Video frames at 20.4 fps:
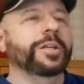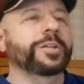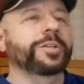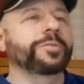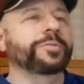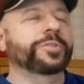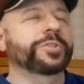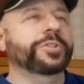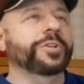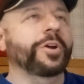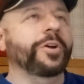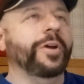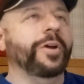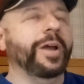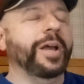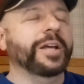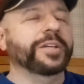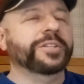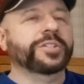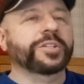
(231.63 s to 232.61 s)
You
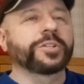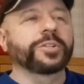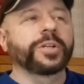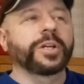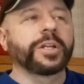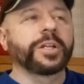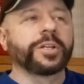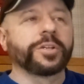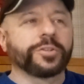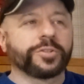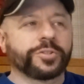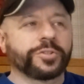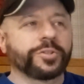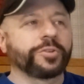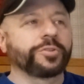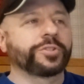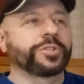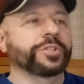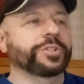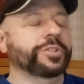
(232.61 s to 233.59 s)
start escalating your
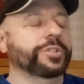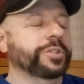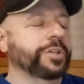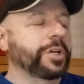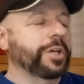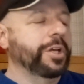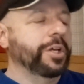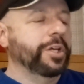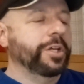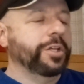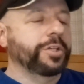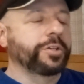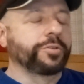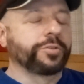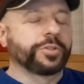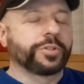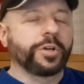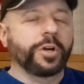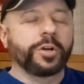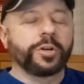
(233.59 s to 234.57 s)
searches. You
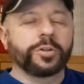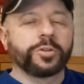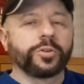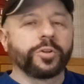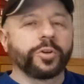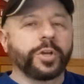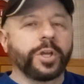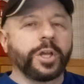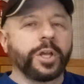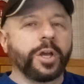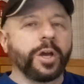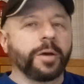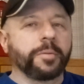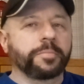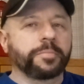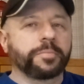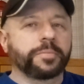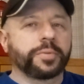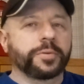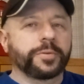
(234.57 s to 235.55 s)
start looking
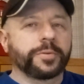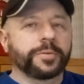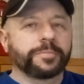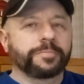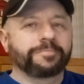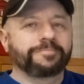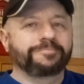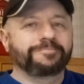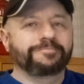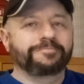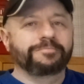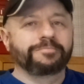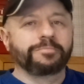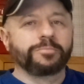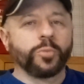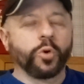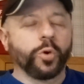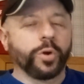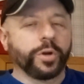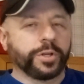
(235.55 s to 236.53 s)
up
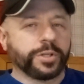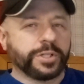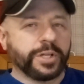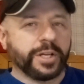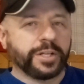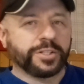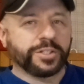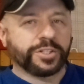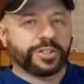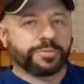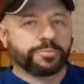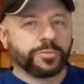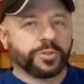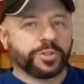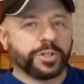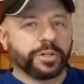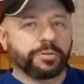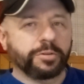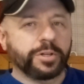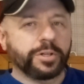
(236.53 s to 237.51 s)
more intense
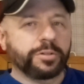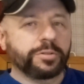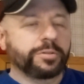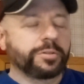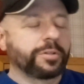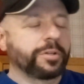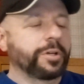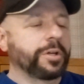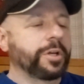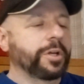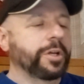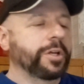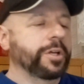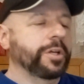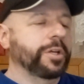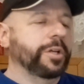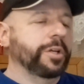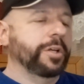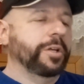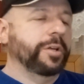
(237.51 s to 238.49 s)
material.
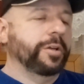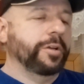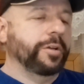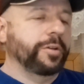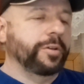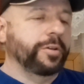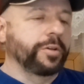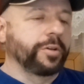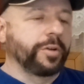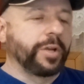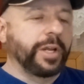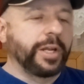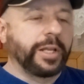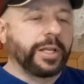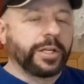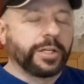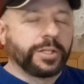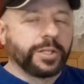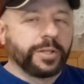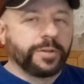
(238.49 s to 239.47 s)
You're
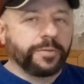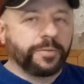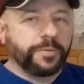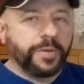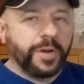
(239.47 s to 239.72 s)
getting into the